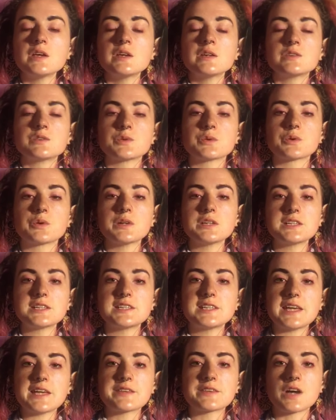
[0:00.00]
So we're going to
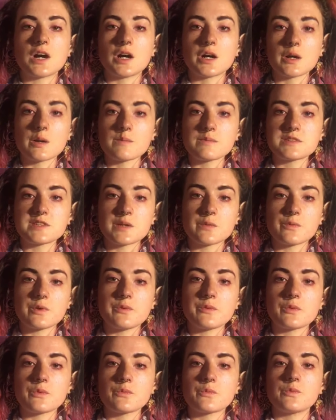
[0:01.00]
take the arms that we
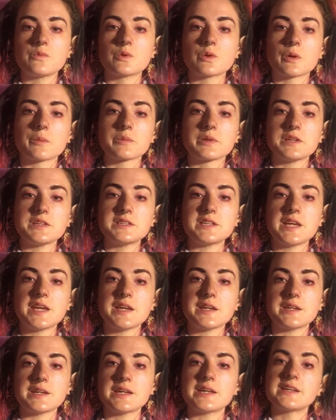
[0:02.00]
would normally
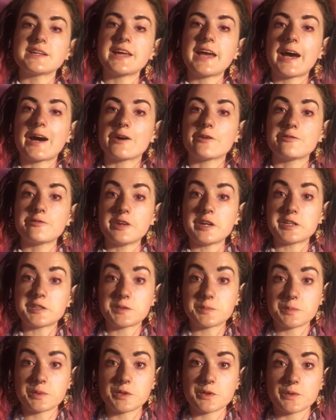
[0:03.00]
take in cow face
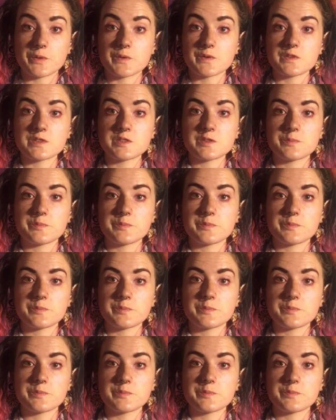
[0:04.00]
pose,